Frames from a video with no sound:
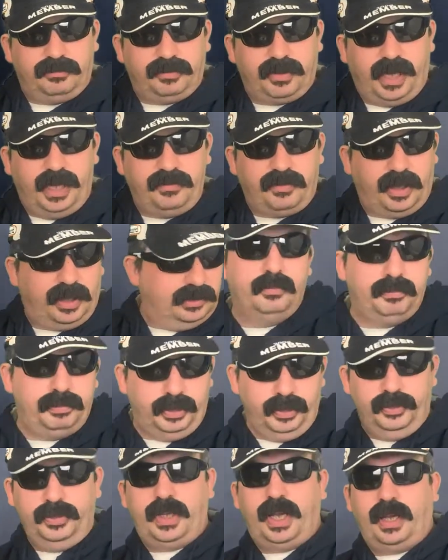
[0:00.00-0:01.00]
flavor,
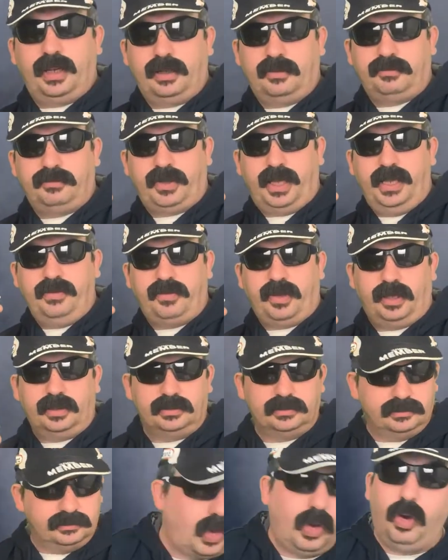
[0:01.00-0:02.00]
Punana
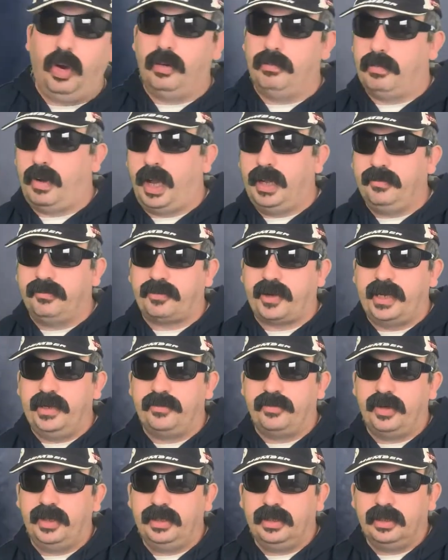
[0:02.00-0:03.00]
flavor, or my favourite,